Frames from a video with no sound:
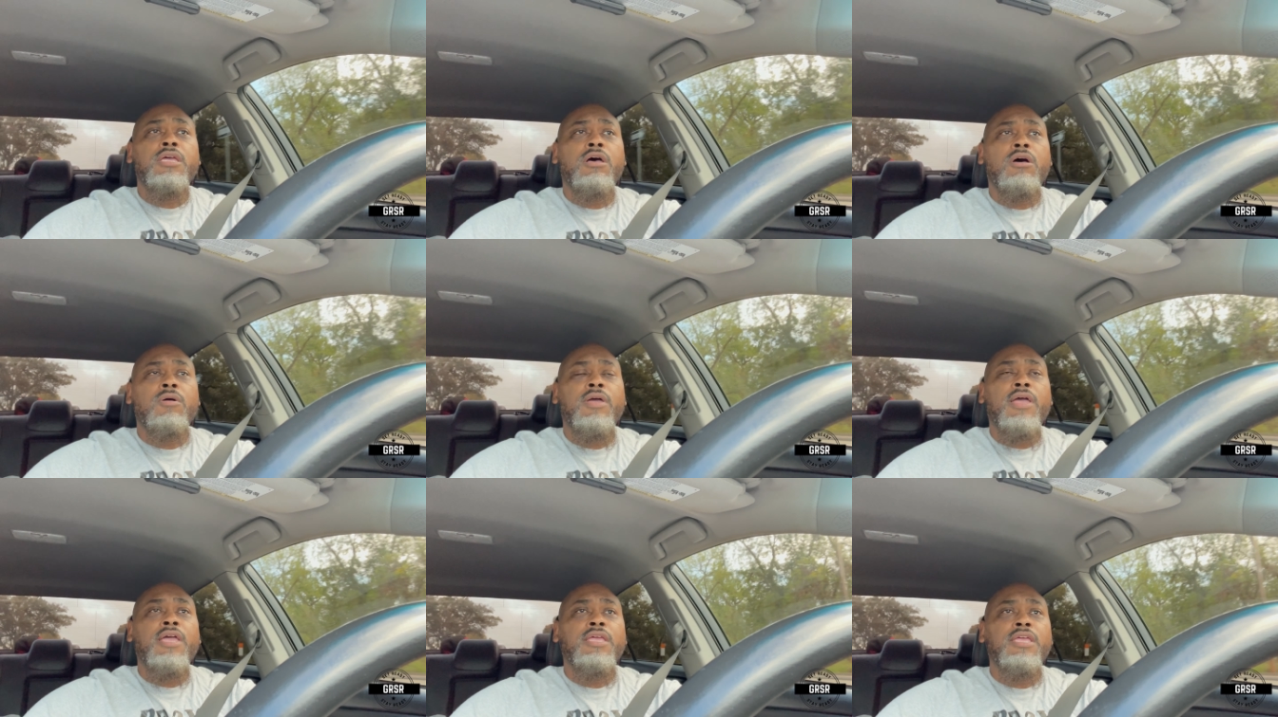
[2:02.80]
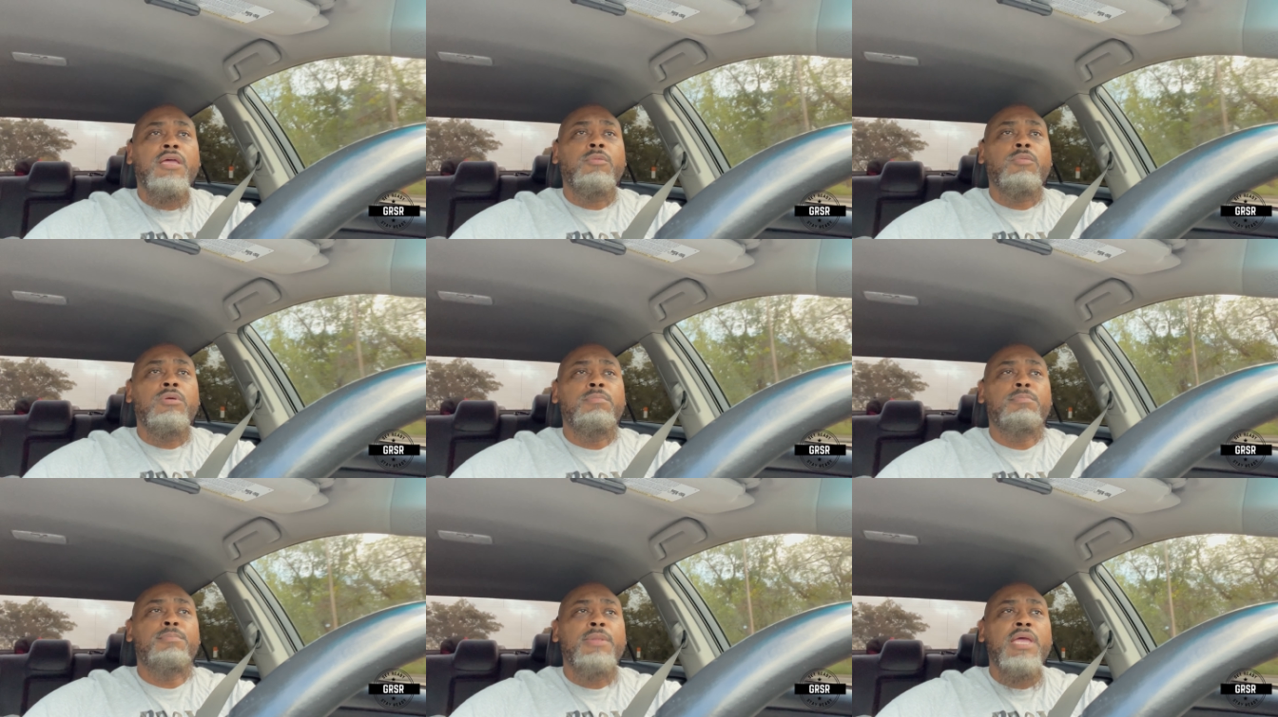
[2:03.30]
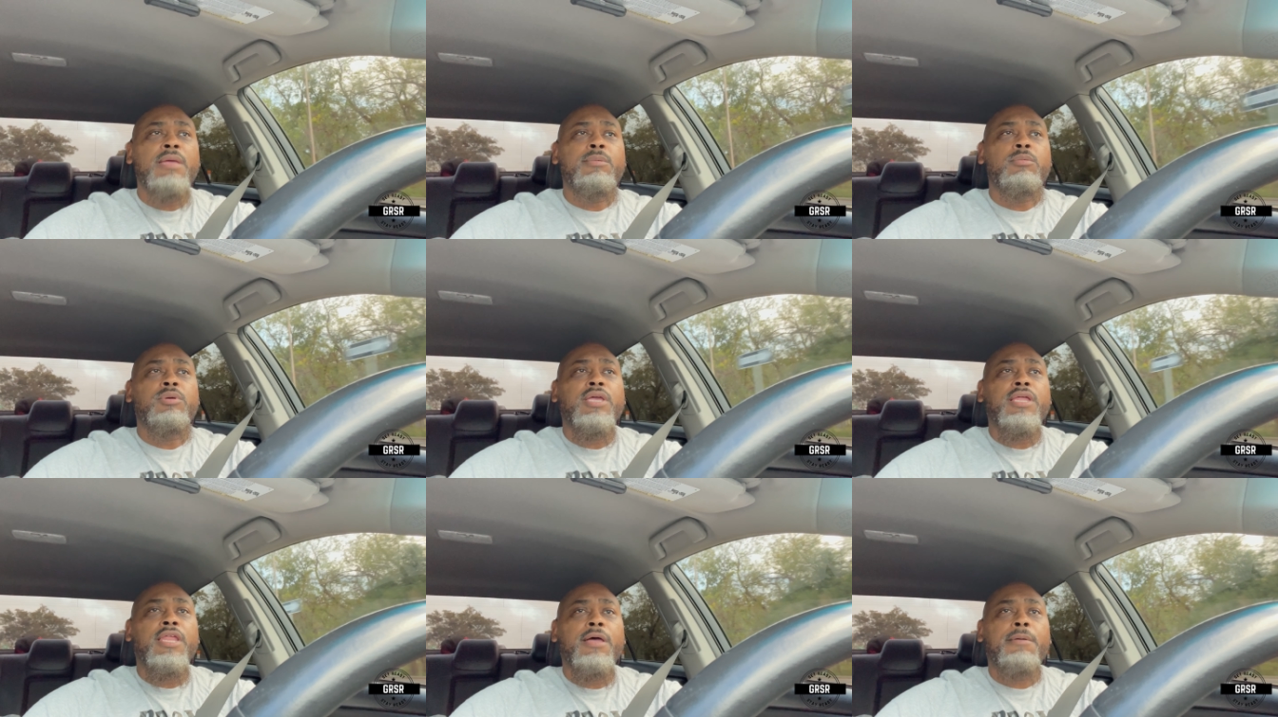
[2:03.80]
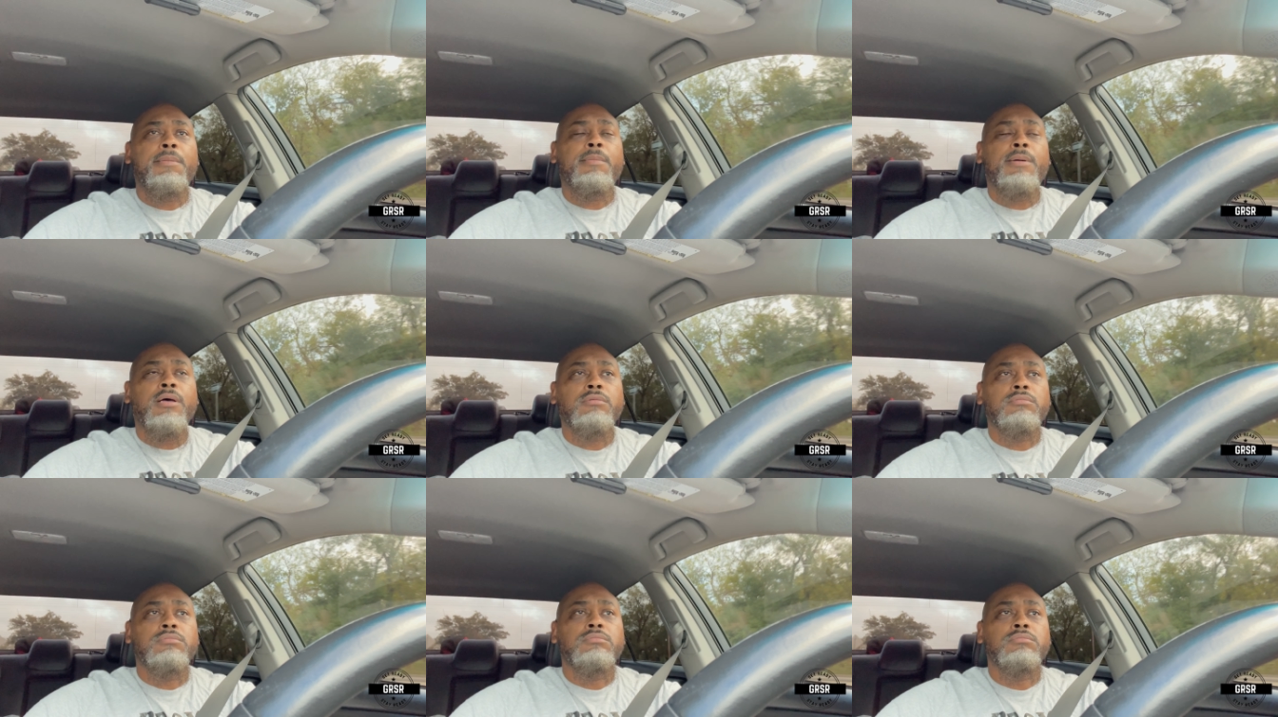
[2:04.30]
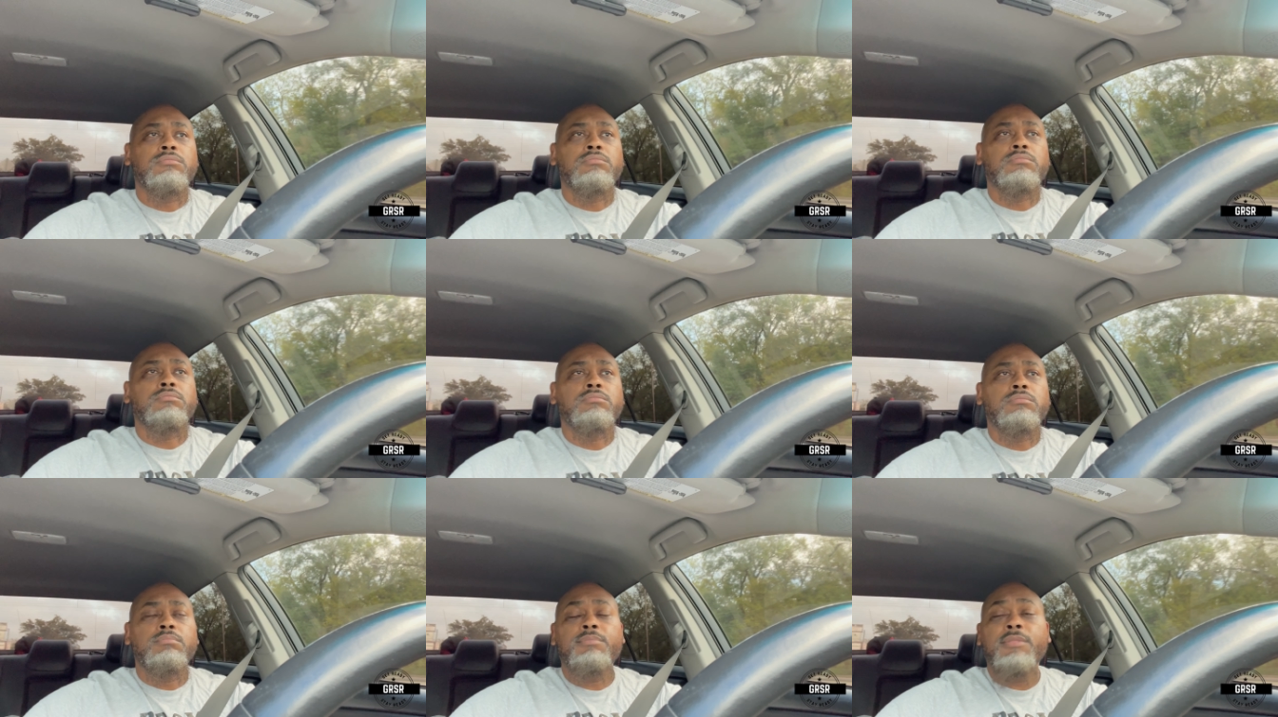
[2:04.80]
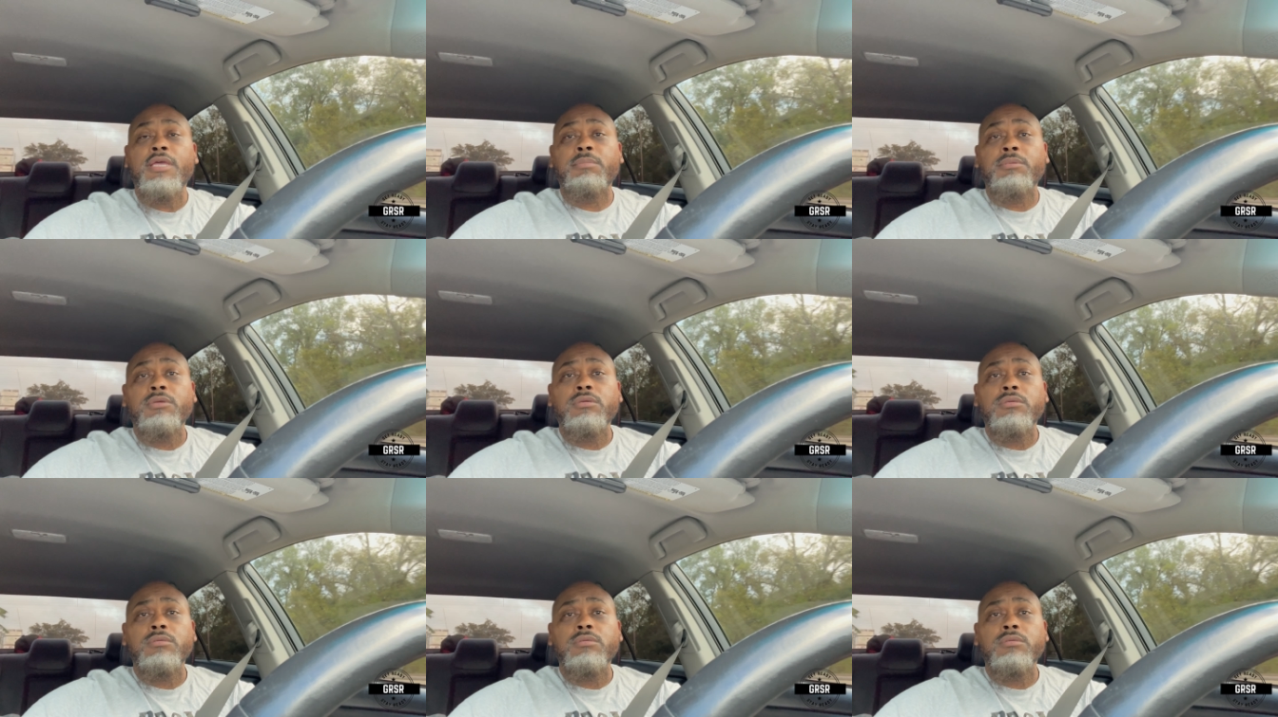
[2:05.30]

okay, yeah, we maybe we can help them out. Maybe.